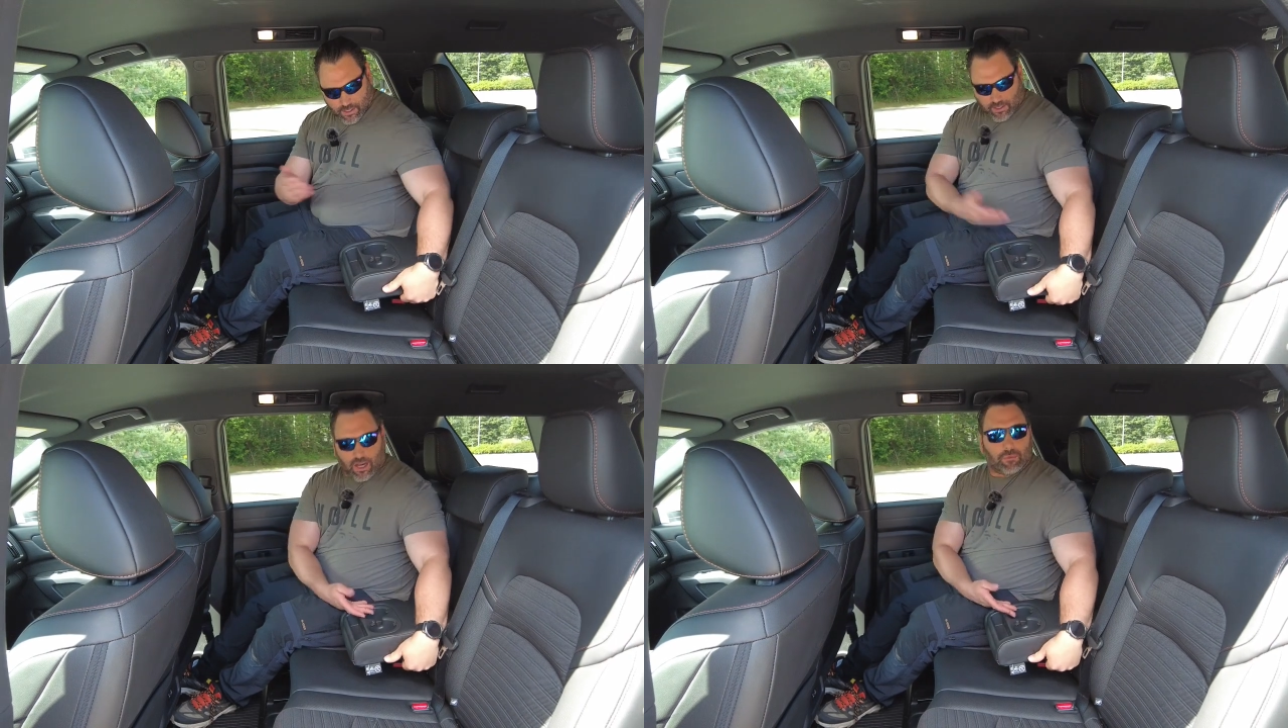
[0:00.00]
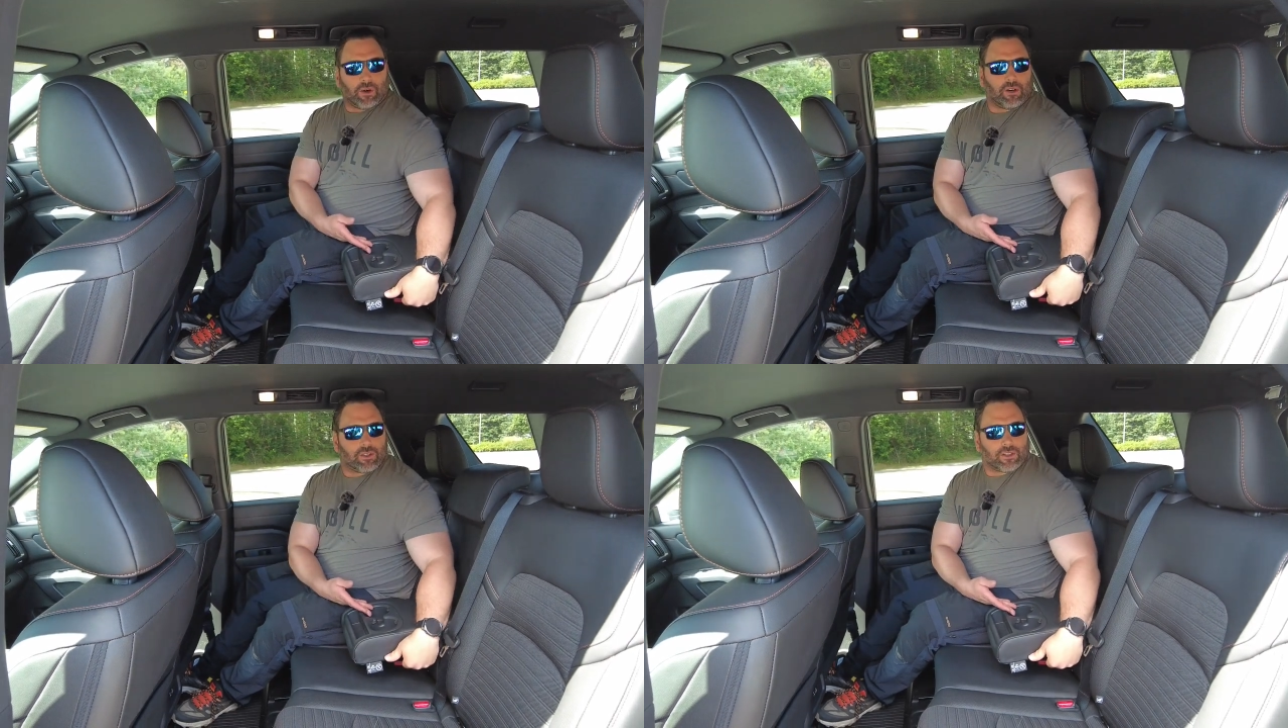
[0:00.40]
cup
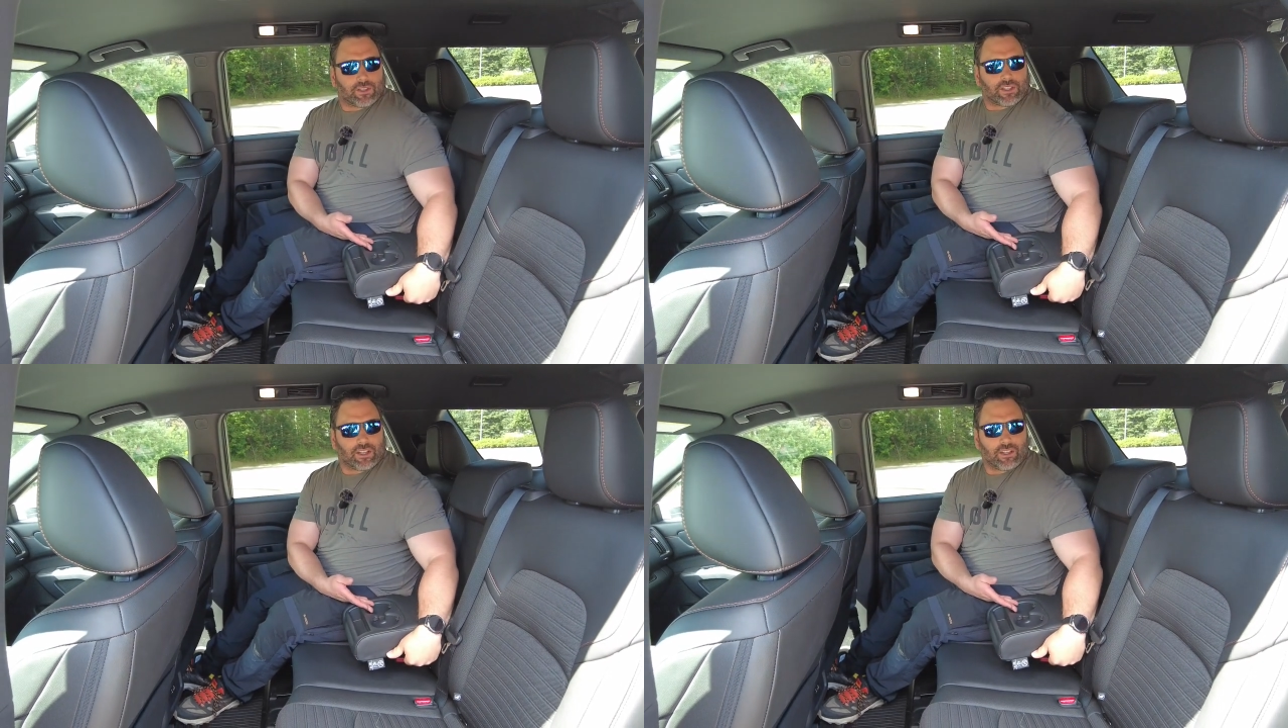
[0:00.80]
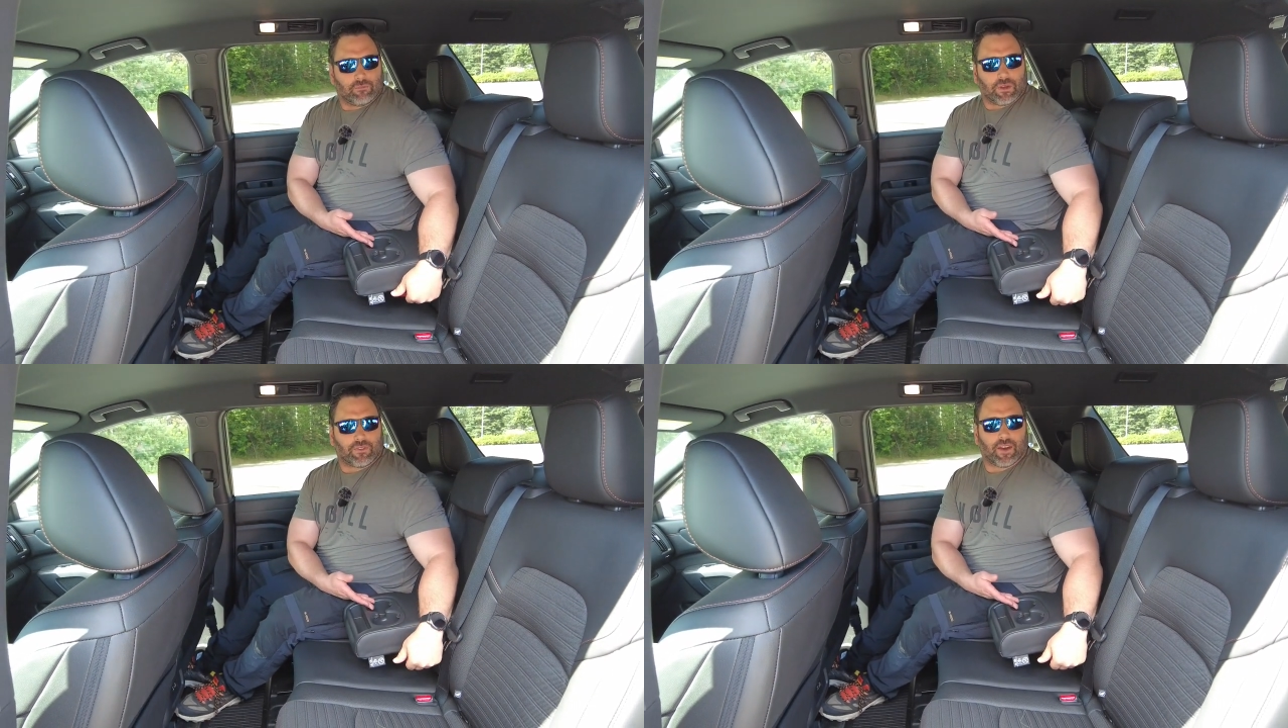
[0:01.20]
holders.
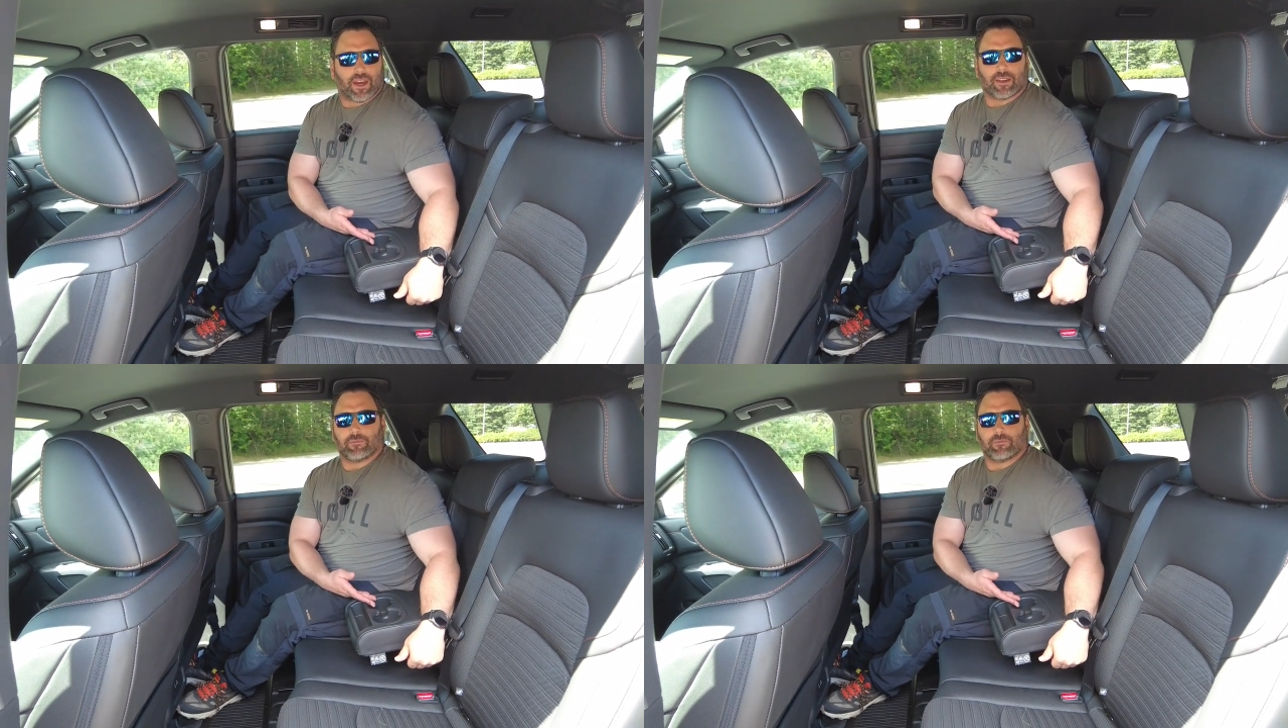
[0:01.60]
Big fan